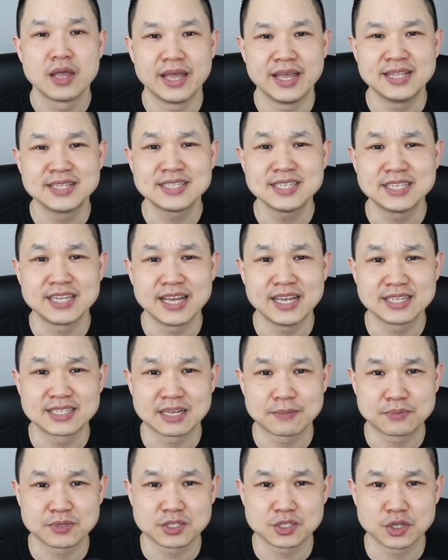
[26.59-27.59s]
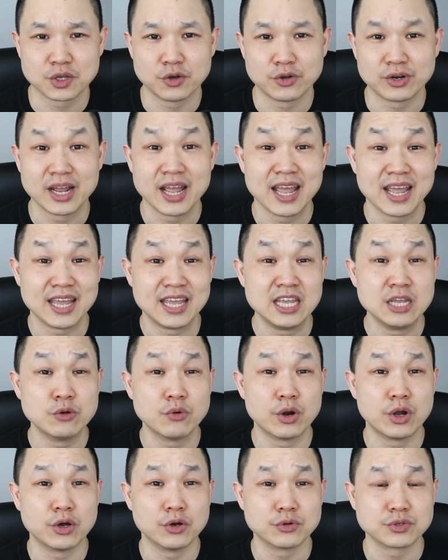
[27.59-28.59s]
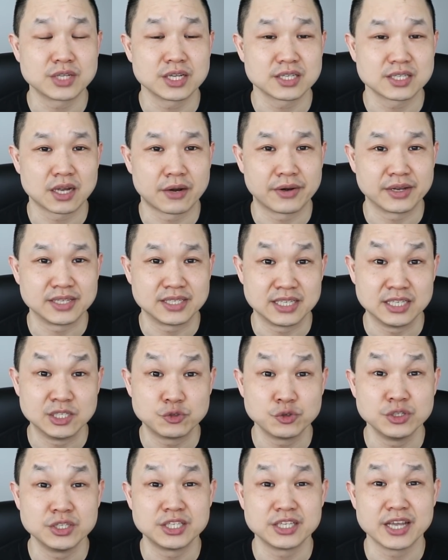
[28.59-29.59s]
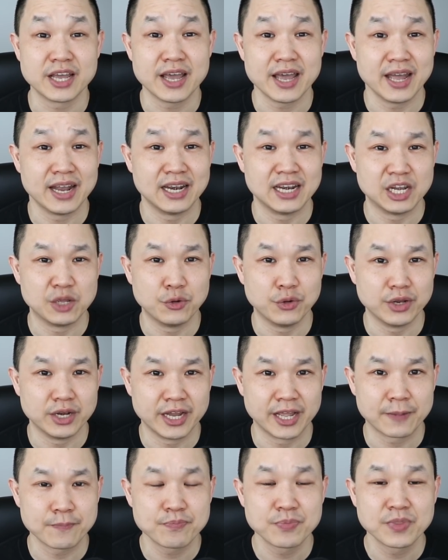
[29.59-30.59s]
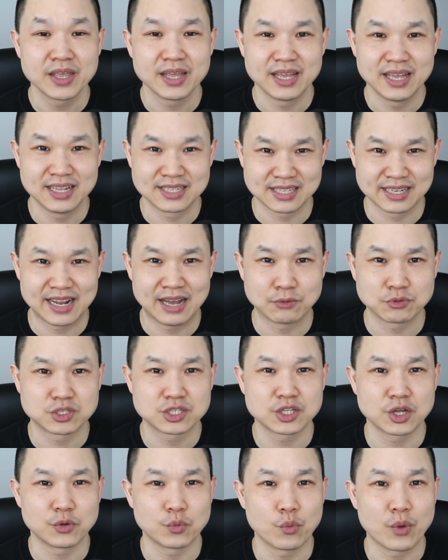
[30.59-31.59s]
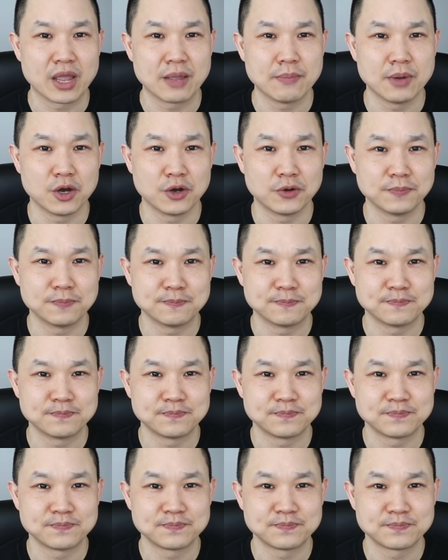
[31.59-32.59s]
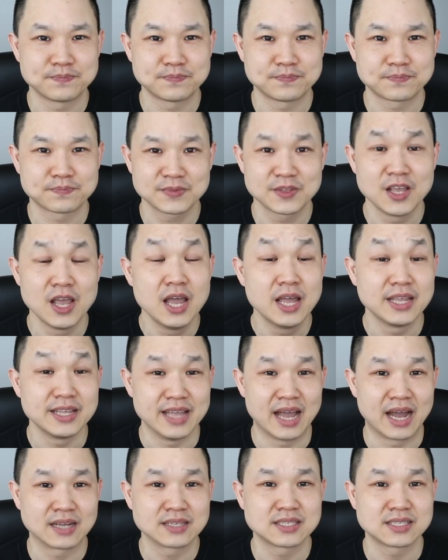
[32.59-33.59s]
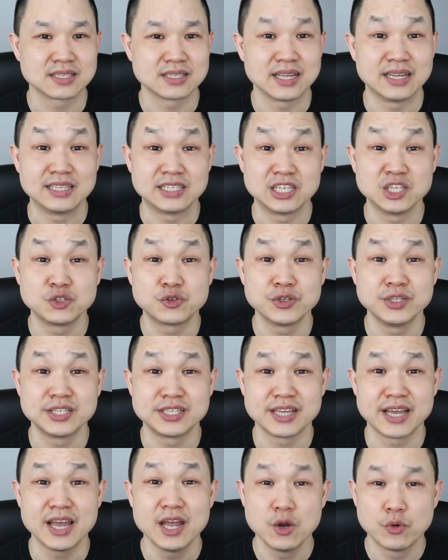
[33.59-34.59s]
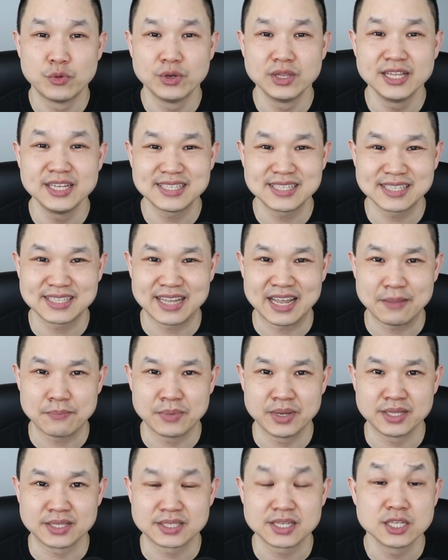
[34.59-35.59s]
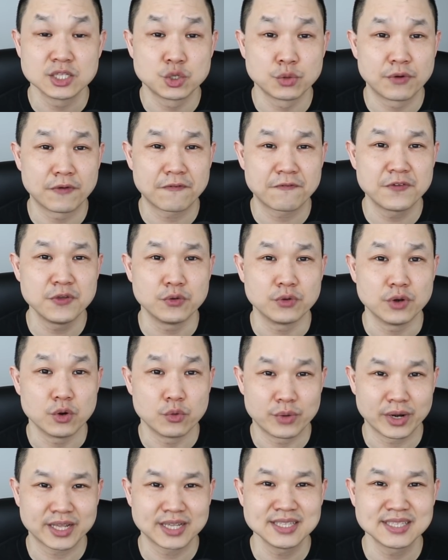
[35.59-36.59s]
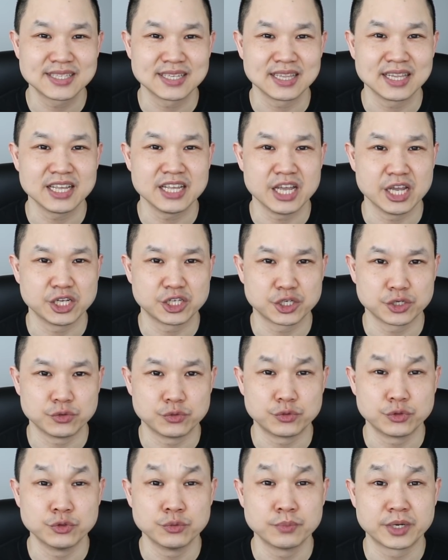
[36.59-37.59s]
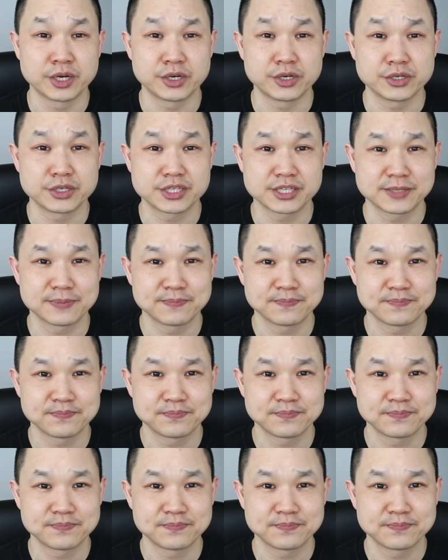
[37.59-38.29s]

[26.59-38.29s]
In today's episode, Heroes starring Qin Junjie and Liu Yuning is announced on Weibo. Yang Zi and Qin Junjie released statements to refute reconciliation rumors.